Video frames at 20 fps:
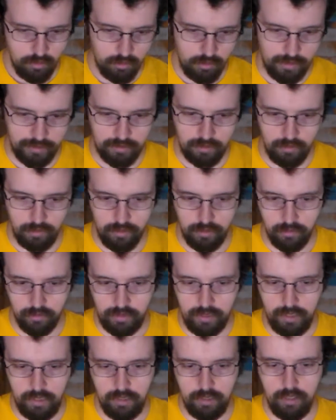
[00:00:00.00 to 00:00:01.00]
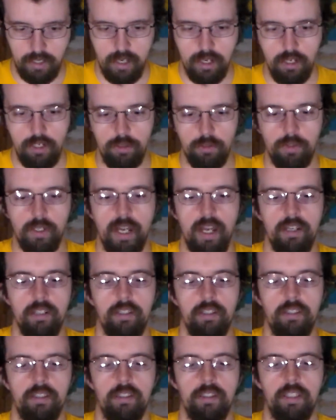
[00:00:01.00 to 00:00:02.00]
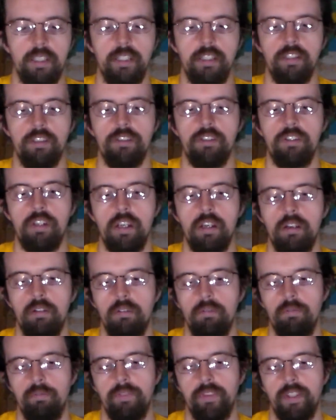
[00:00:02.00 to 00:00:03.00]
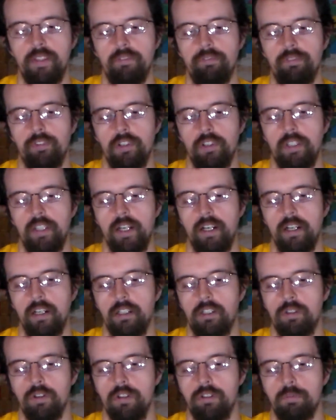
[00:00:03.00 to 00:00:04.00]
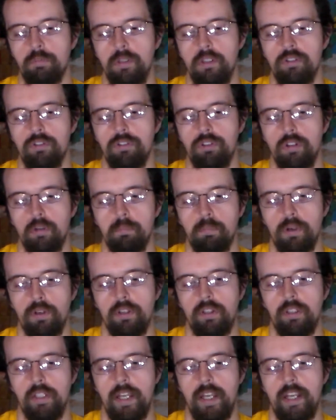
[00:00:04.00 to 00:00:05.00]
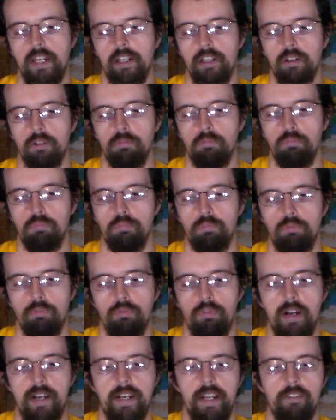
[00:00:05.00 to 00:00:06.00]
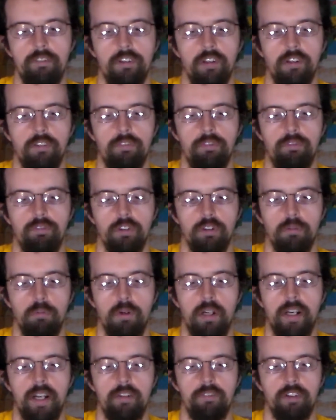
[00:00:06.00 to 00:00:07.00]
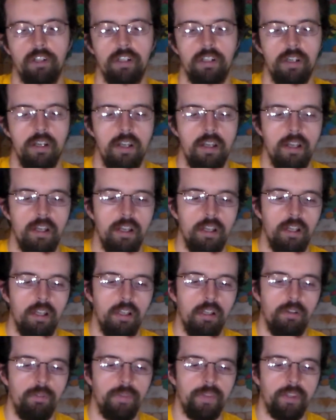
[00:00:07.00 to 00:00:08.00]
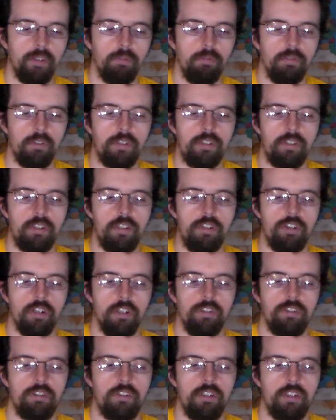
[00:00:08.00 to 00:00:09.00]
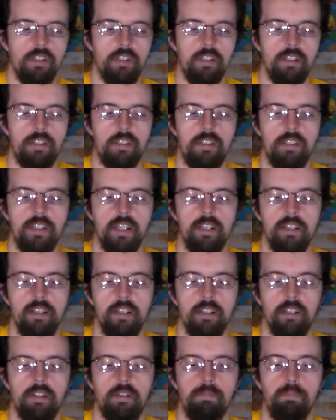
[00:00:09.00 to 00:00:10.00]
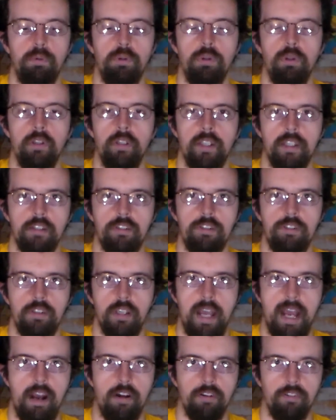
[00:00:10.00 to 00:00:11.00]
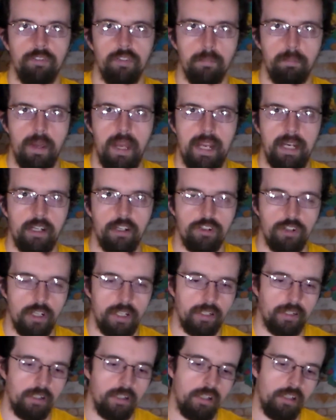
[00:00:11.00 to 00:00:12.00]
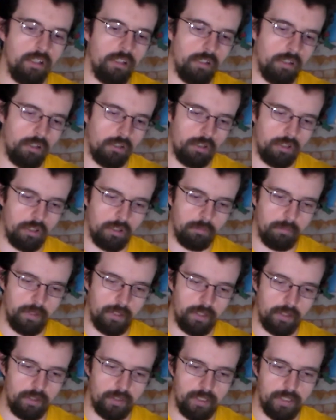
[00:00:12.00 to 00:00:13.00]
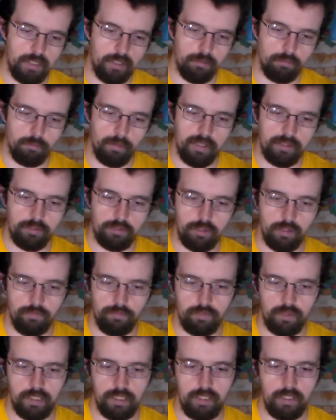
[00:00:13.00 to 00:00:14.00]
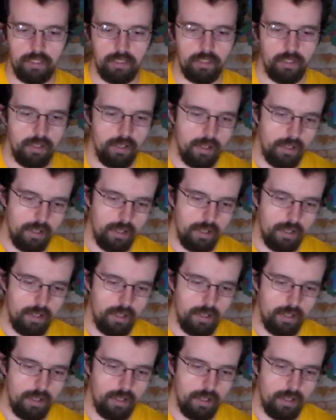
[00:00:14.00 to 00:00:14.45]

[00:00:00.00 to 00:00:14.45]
Like the little kid who got these for their Christmas or birthday or whenever, for whatever, just didn't pull this out of the packaging along with the rest of the